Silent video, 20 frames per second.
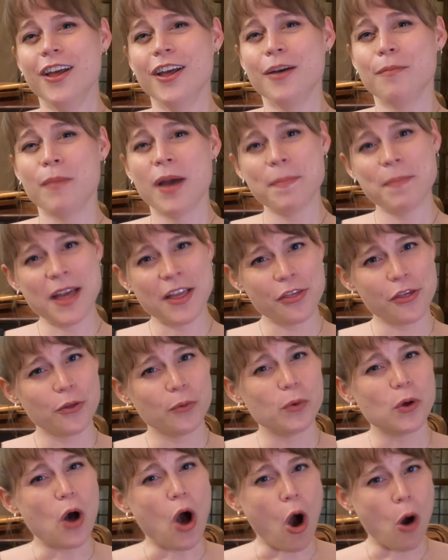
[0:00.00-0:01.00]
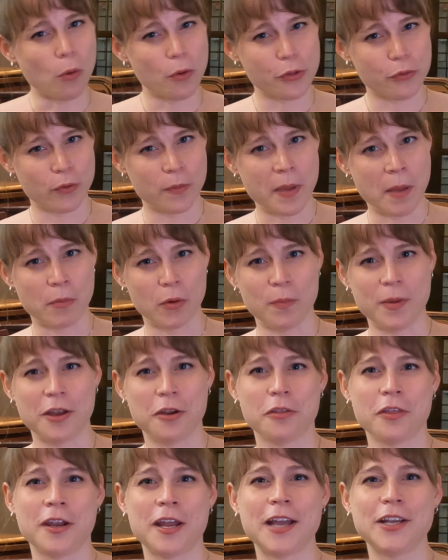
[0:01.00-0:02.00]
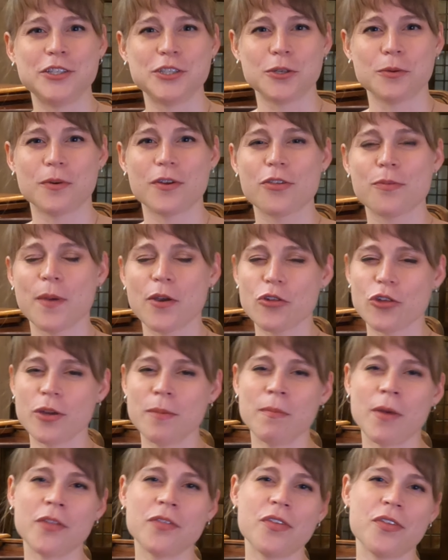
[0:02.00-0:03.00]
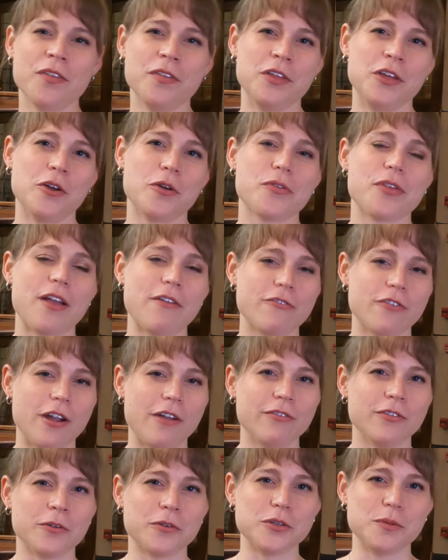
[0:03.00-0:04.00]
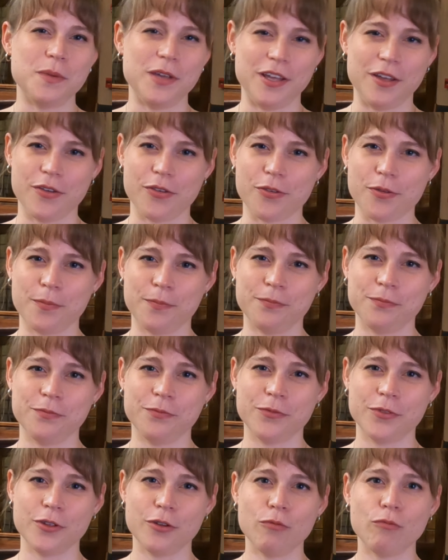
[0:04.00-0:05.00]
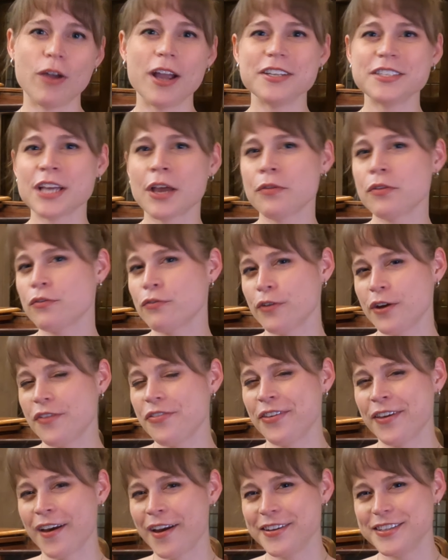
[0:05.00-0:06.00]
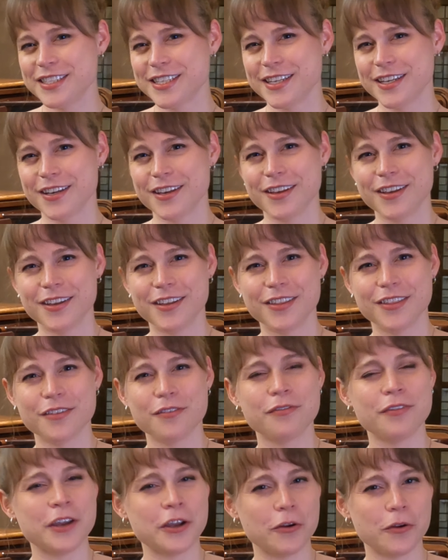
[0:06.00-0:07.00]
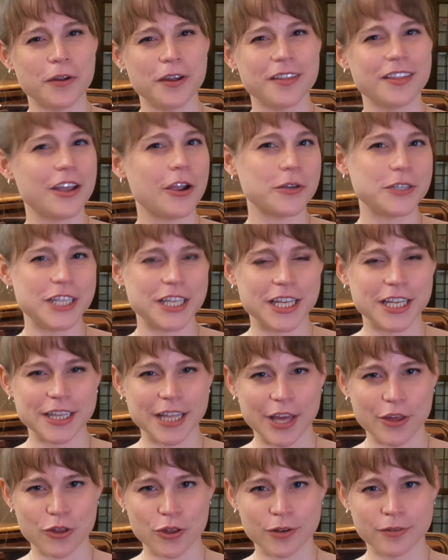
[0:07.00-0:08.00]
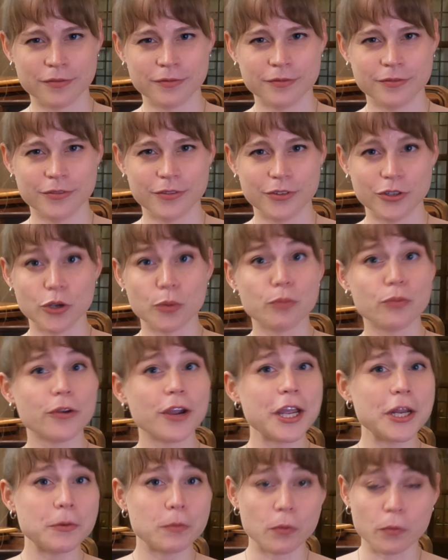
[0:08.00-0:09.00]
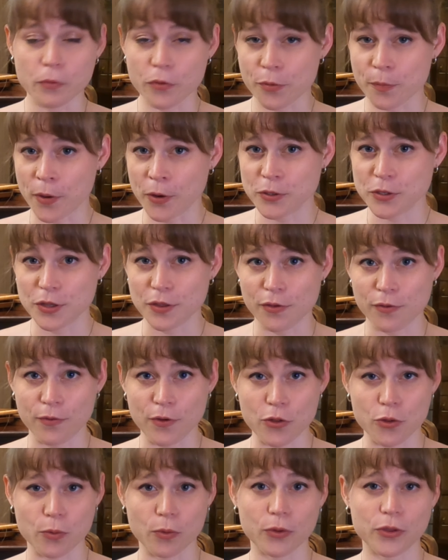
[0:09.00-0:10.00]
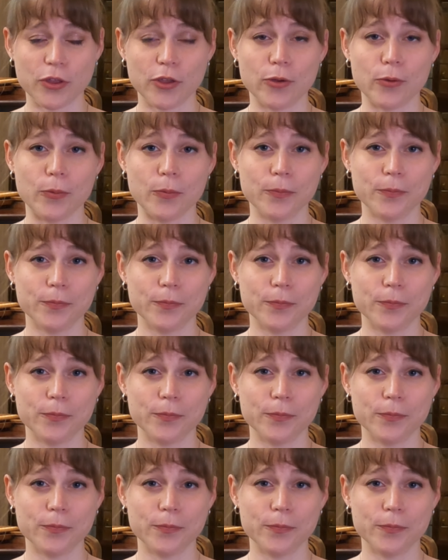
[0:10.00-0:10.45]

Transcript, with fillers: My pencil will always remember better than I do, especially months and years after I've learned a piece. Write down the phrasing idea, the fingering, the articulation. Your brain will respond to this visual cue.